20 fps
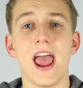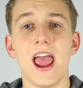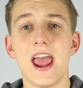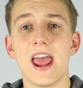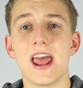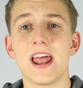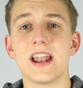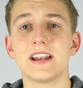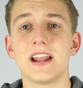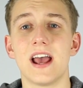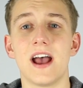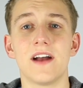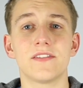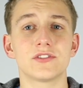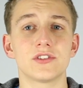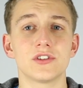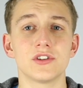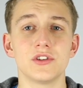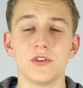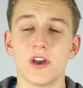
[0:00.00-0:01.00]
And
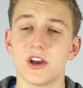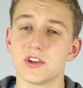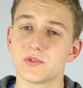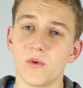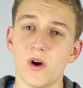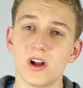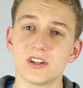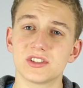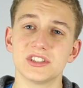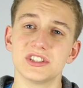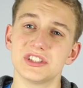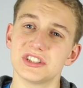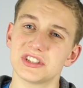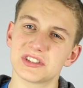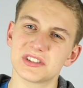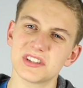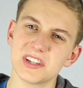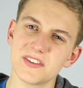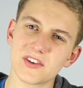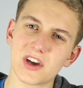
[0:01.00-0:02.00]
after you guys watch it,
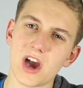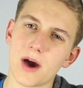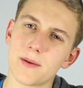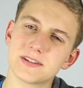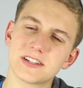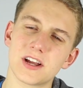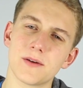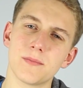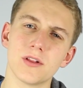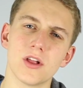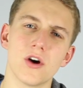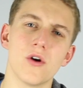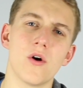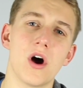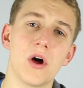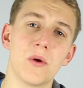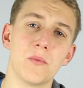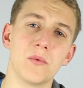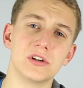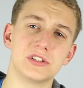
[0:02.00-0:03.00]
just leave a comment down below
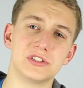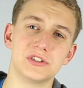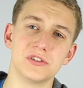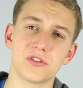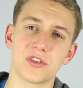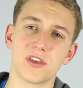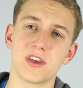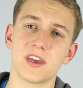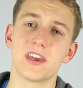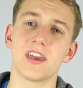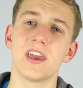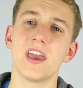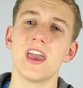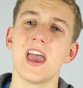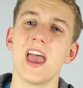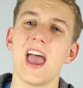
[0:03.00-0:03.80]
on what you think,